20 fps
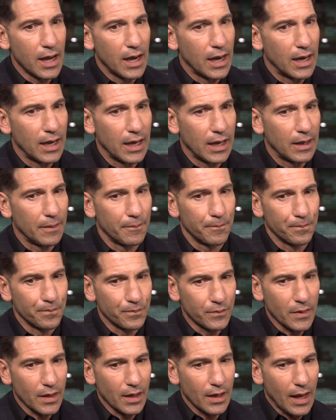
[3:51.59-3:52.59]
And
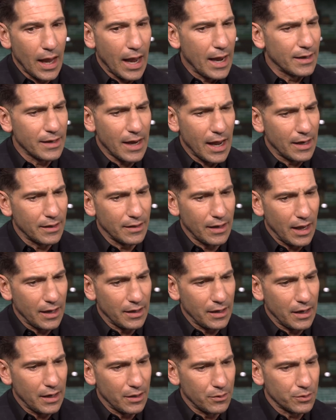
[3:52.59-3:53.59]

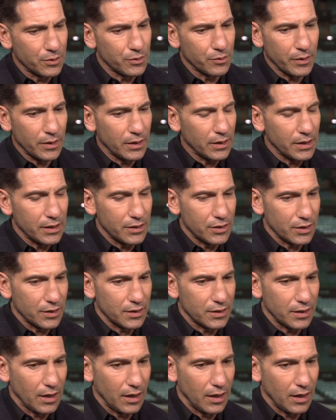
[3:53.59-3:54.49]
it was really just,